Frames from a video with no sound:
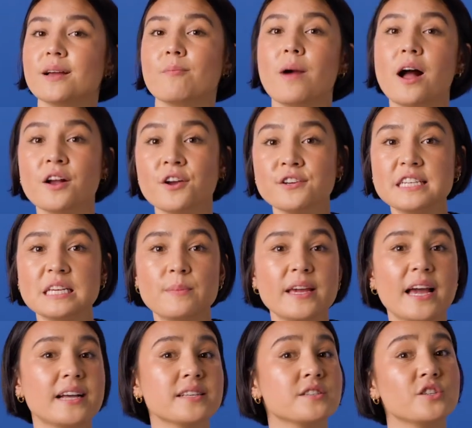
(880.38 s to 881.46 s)
MongoDB
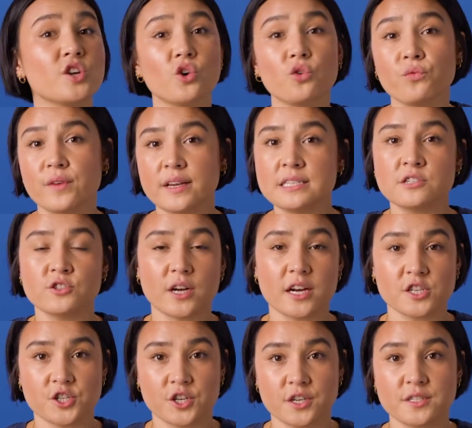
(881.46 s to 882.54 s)
has no fixed
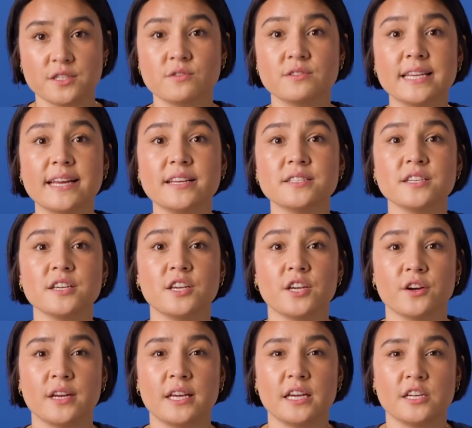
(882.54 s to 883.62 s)
structure, so data
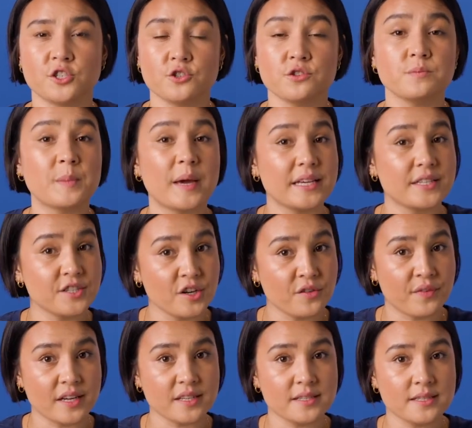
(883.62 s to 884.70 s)
security issues may
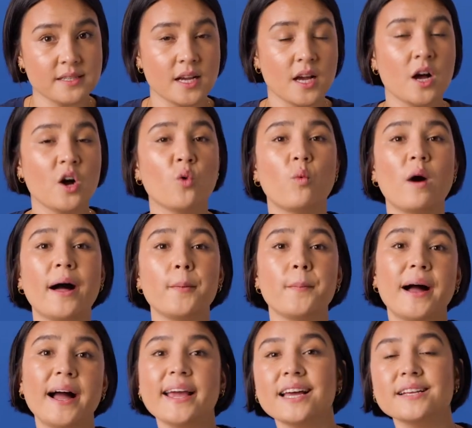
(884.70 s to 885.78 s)
surface, while
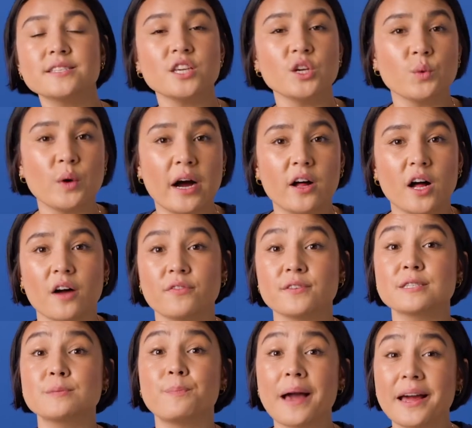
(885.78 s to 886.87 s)
MySQL
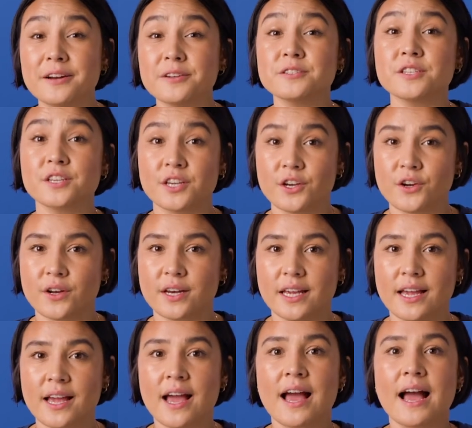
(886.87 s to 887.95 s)
offers better
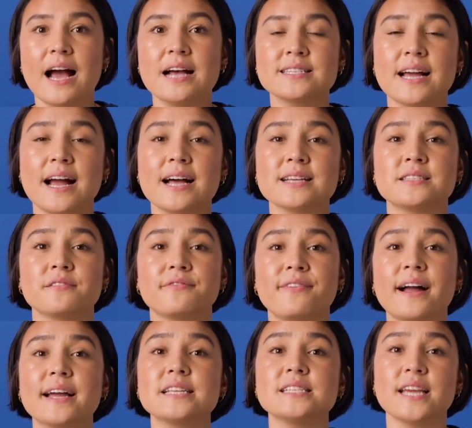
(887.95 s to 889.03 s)
security as it has
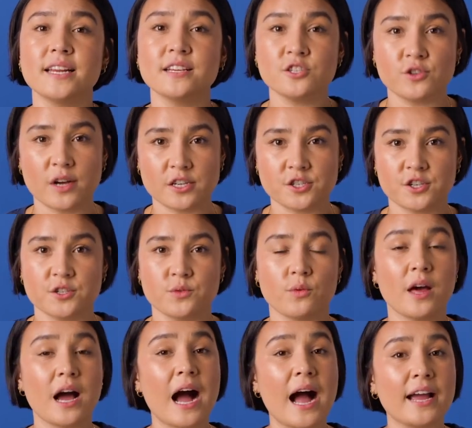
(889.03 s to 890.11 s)
defined data structures with
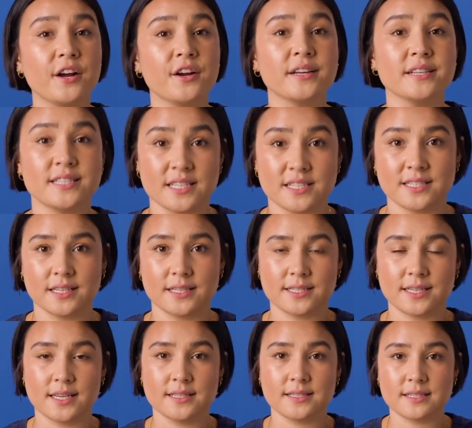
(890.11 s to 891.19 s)
higher
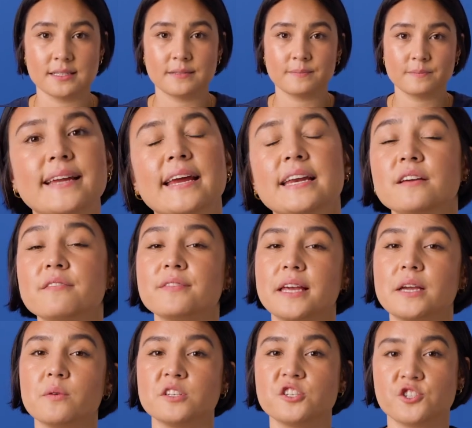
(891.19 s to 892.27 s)
consistencies. Native
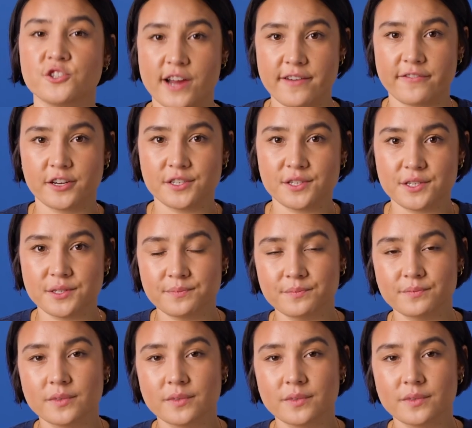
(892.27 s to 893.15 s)
language drivers.